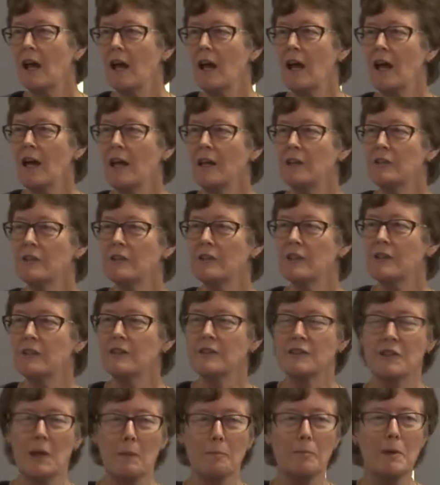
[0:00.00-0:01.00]
And
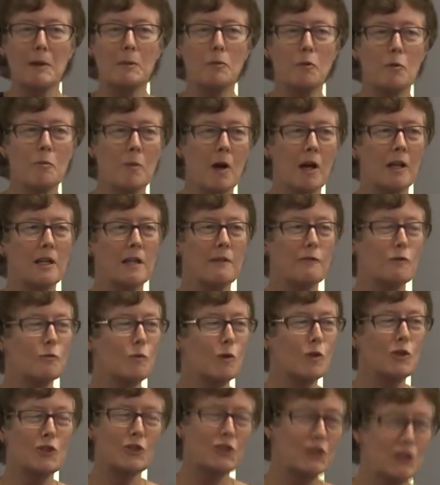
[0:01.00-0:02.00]
some people might even
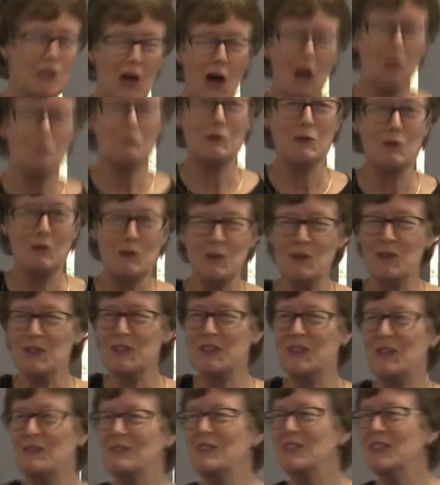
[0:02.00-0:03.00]
want to start with Unit
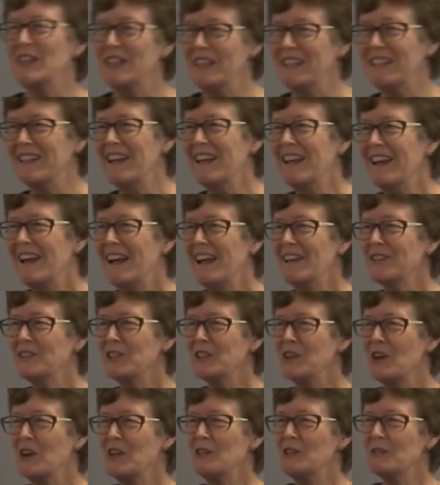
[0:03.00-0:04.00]
17 as a
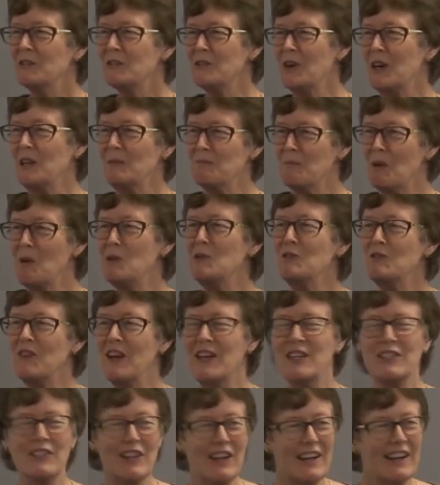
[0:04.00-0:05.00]
kind of great
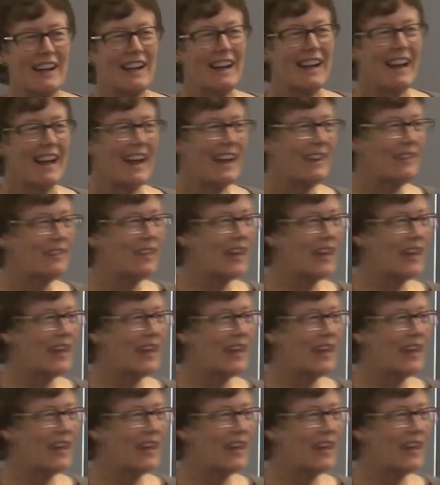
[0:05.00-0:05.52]
motivator and